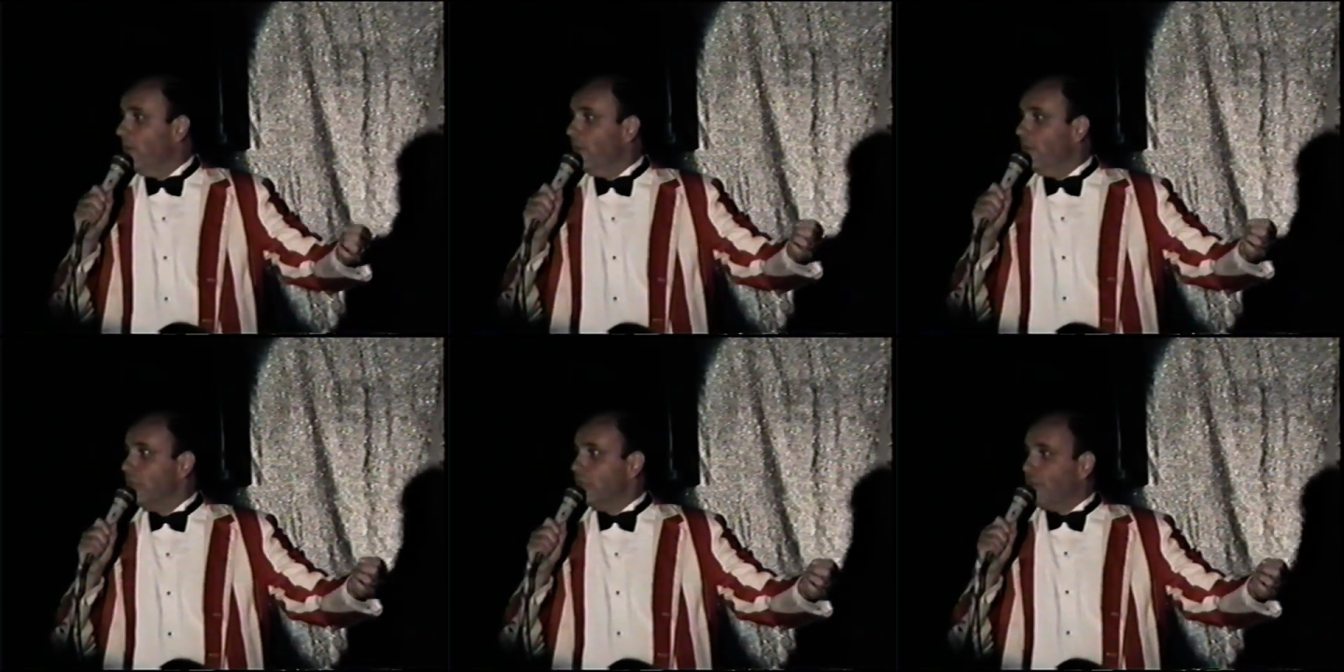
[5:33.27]

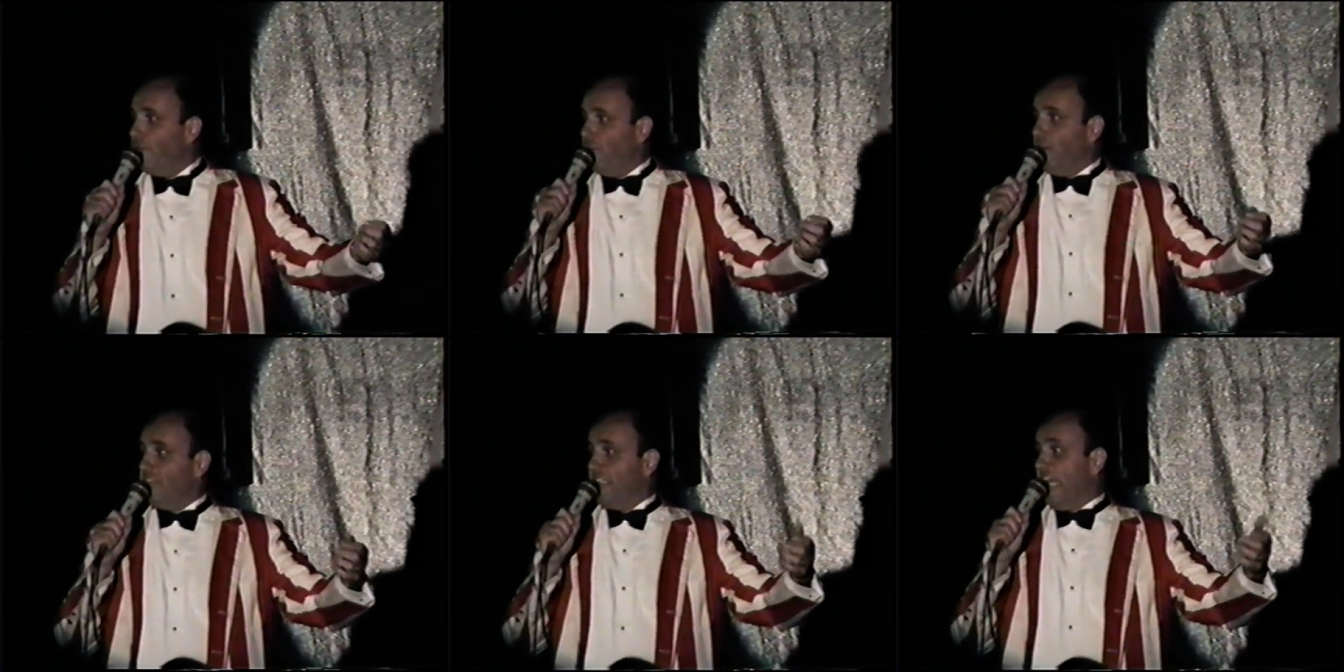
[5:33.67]
So
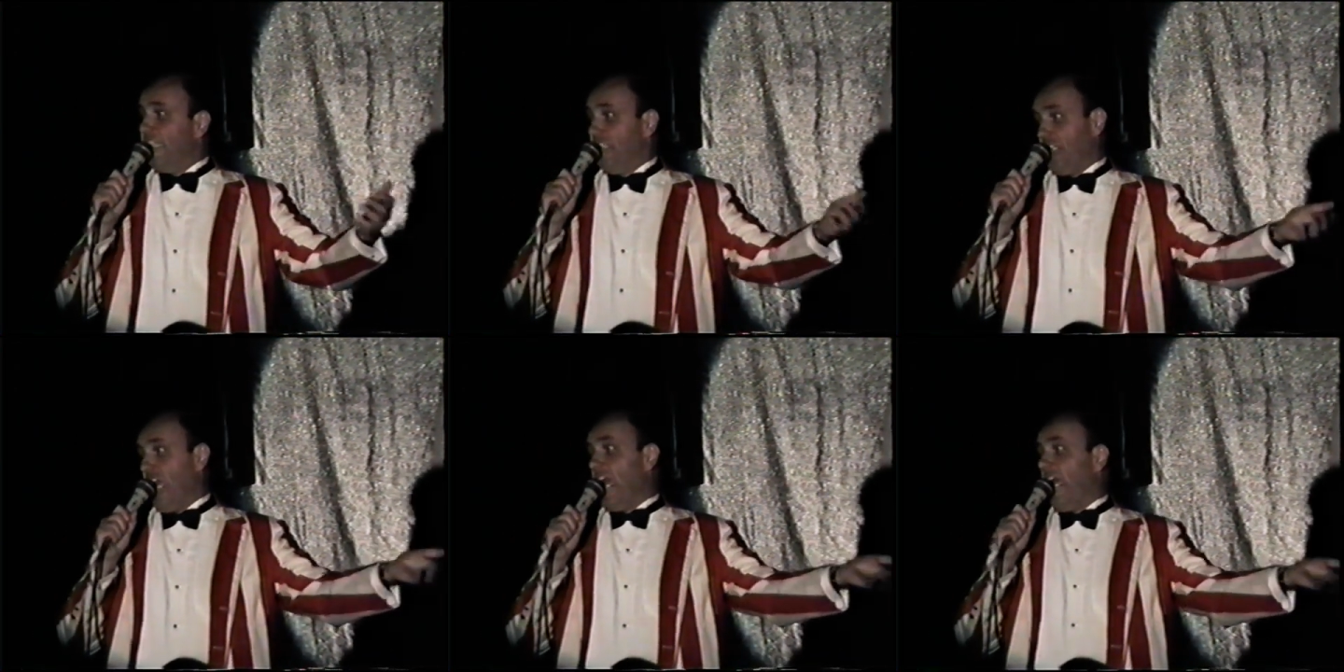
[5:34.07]
first I
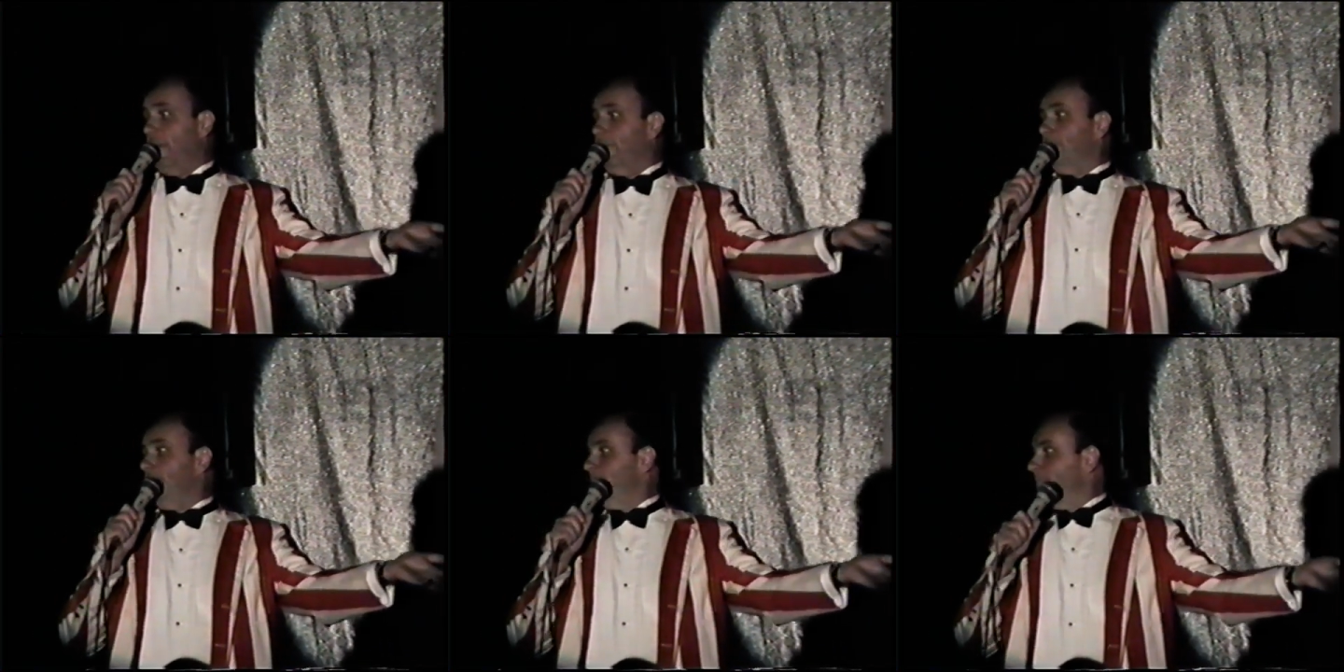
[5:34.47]
say
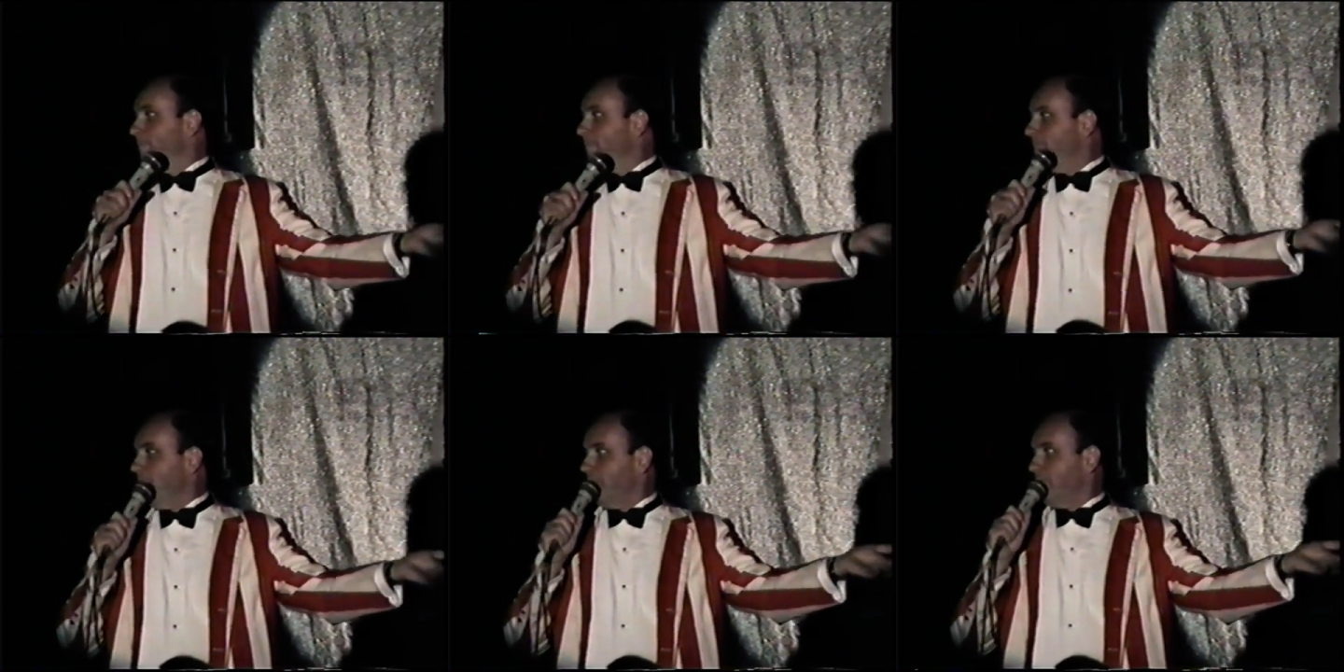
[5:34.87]
it,
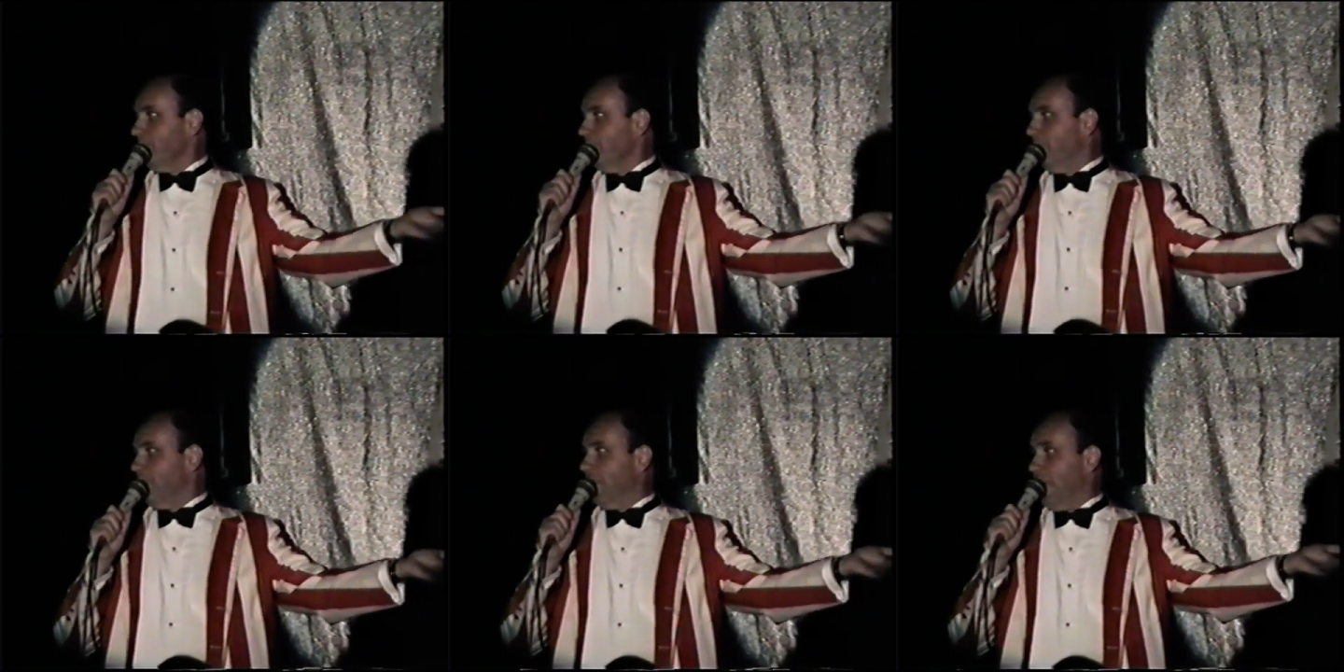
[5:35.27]

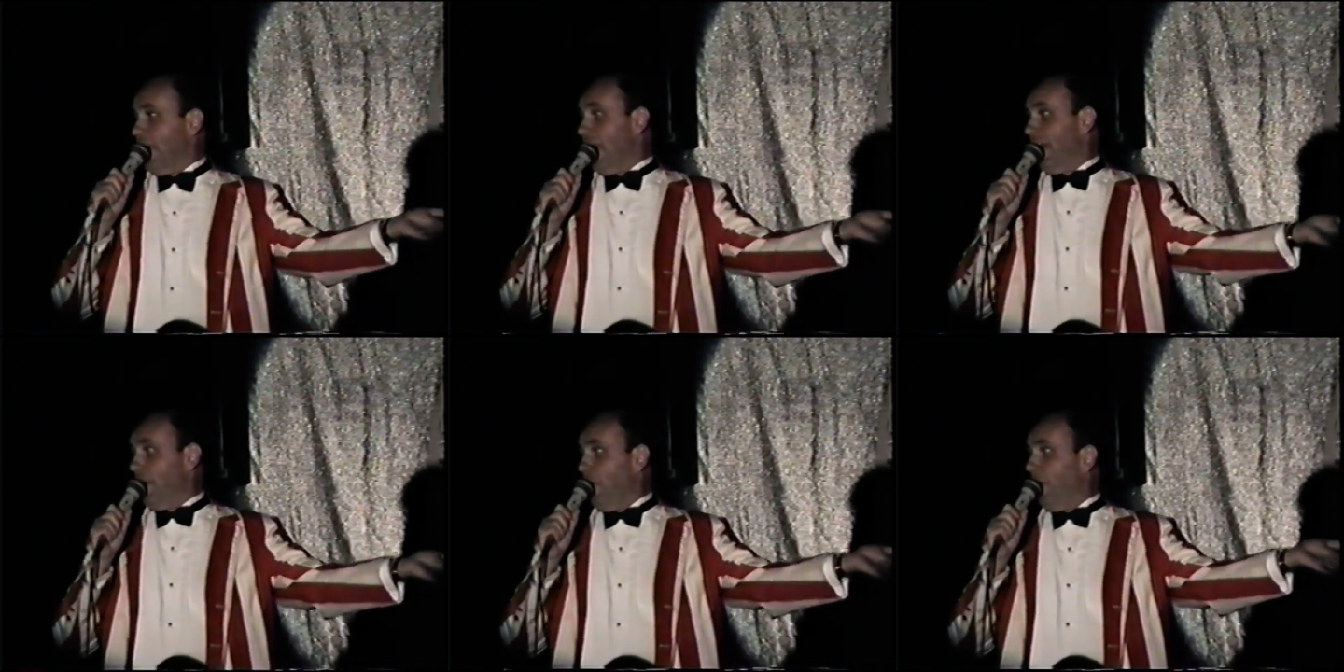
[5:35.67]
and then I
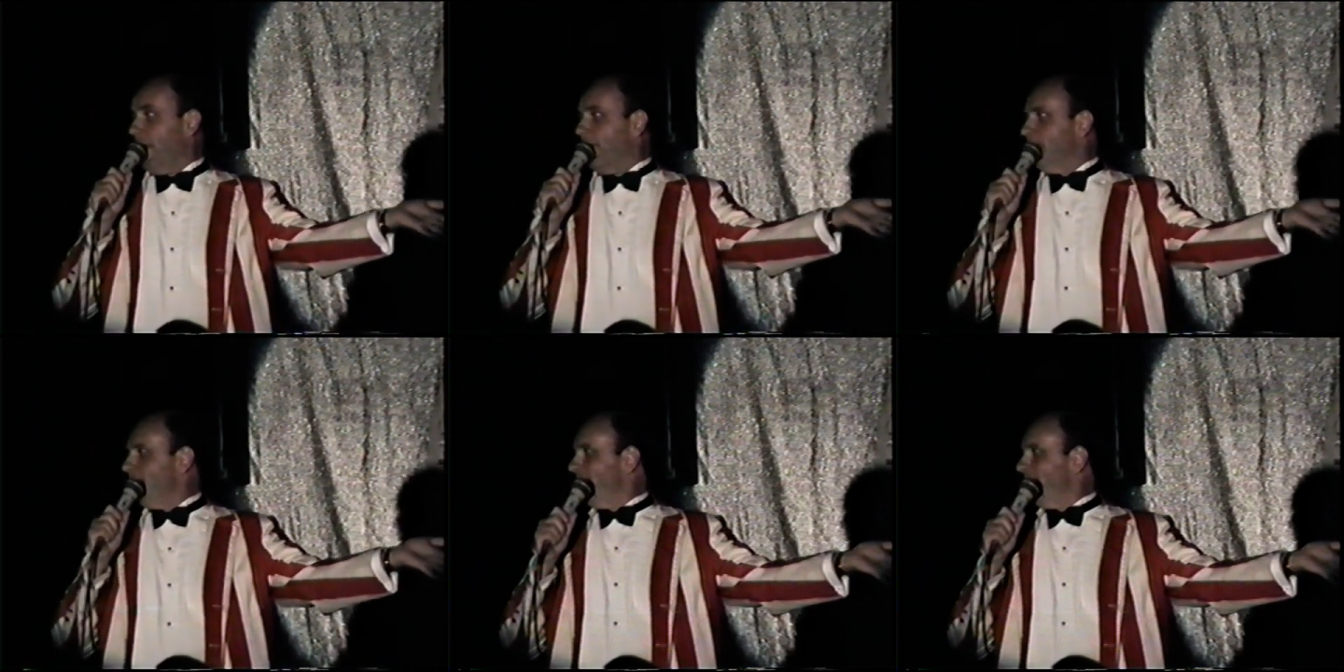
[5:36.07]
do it.